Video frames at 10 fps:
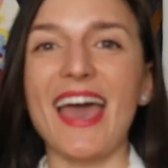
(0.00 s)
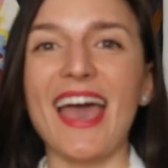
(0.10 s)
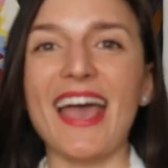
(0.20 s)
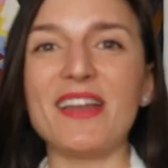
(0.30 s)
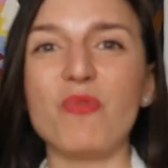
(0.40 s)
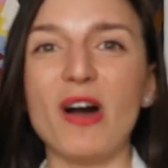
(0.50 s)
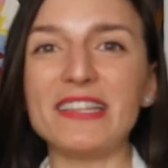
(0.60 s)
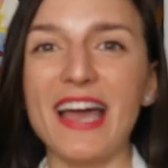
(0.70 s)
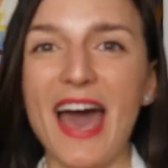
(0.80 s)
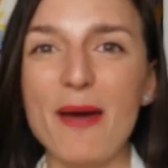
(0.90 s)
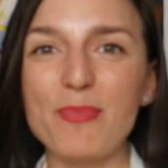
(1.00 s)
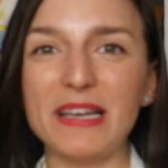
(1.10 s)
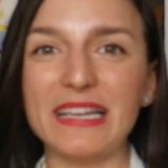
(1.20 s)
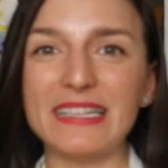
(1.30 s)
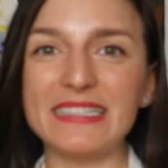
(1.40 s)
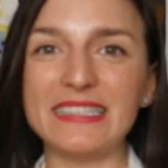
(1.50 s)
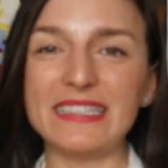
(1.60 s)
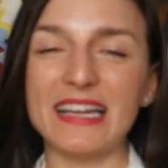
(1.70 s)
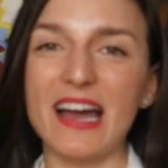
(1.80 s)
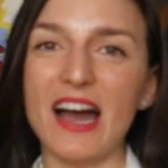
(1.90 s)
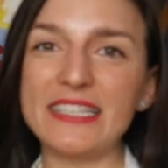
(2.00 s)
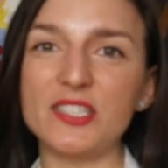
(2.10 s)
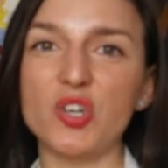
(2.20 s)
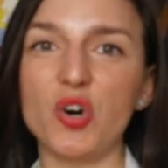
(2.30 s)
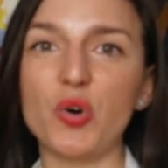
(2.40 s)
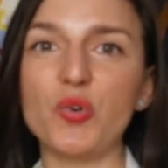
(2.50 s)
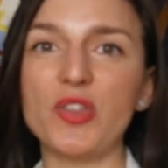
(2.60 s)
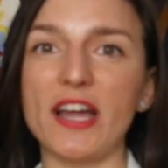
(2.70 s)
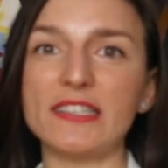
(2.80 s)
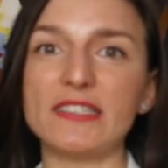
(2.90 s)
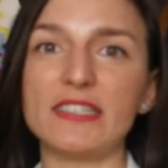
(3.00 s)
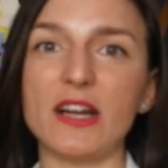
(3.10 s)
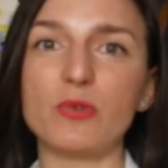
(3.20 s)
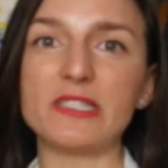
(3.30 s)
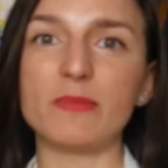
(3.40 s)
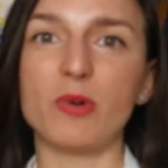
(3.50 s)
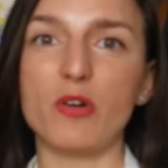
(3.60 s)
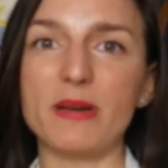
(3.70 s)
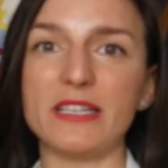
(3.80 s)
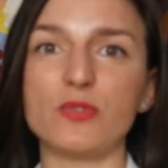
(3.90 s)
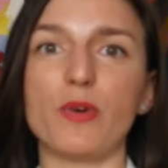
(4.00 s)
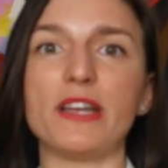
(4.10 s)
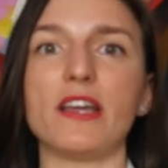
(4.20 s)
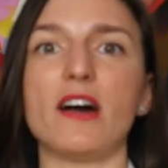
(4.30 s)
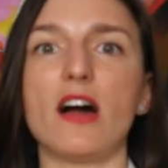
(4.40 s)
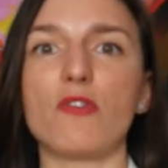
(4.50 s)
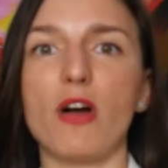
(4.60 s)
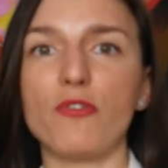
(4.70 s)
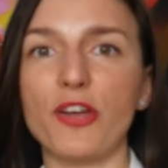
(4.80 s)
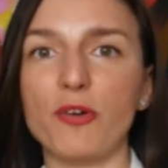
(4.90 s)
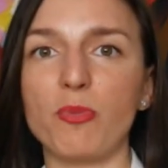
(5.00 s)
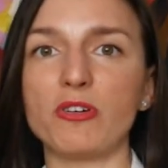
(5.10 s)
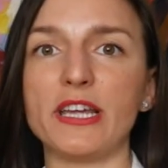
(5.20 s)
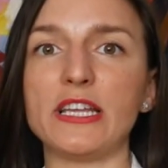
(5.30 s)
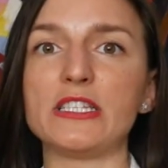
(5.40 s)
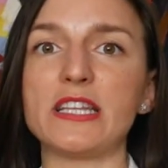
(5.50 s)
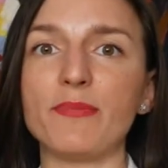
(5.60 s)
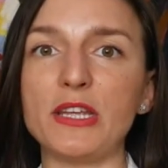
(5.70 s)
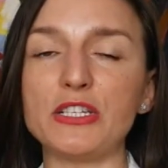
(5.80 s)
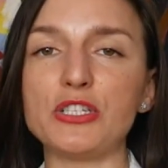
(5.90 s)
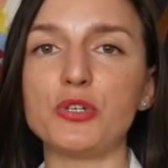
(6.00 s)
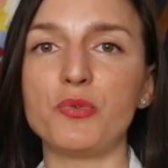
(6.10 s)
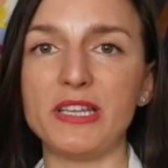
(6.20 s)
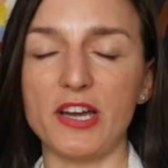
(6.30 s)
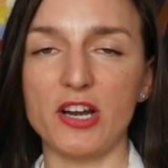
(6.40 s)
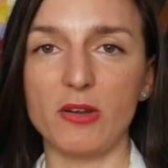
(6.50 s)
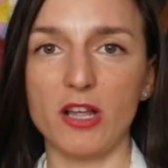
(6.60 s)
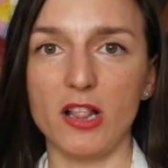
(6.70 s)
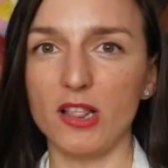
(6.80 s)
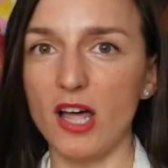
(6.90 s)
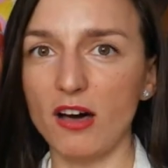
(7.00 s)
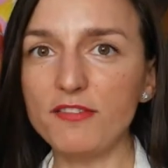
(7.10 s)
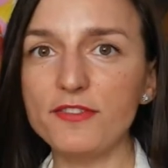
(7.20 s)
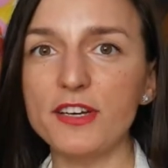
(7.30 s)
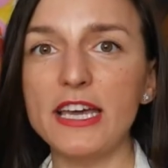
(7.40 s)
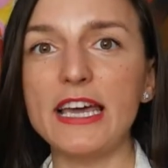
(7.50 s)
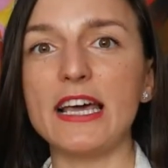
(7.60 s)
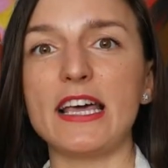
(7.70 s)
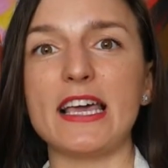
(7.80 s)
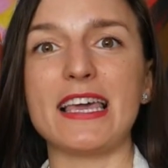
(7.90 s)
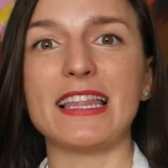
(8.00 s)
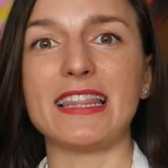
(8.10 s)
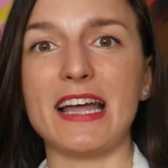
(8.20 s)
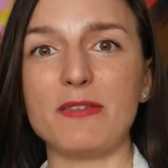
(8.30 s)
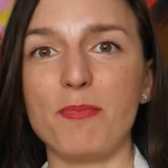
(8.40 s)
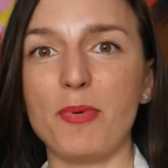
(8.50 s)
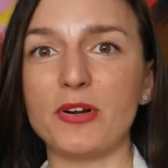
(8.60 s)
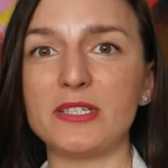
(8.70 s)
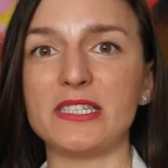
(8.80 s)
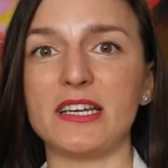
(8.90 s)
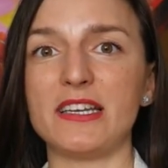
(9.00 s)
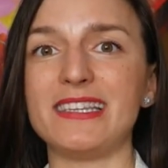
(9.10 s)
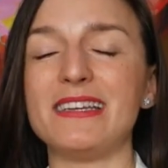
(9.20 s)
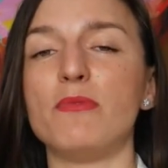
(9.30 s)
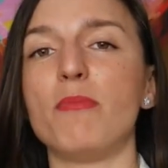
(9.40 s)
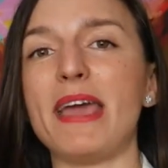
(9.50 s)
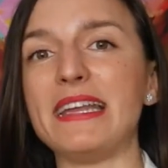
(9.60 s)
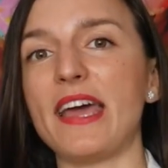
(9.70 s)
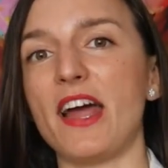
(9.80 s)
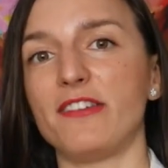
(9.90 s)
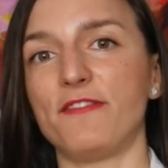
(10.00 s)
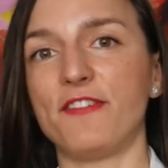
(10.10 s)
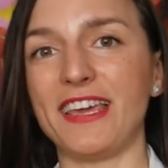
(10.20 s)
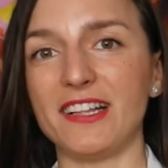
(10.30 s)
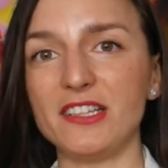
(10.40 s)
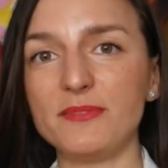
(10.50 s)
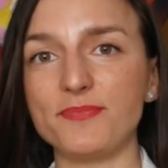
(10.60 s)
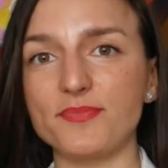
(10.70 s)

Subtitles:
And what happened is that I saw that there was a moment when around her body, something to do with her love, that person didn't make her feel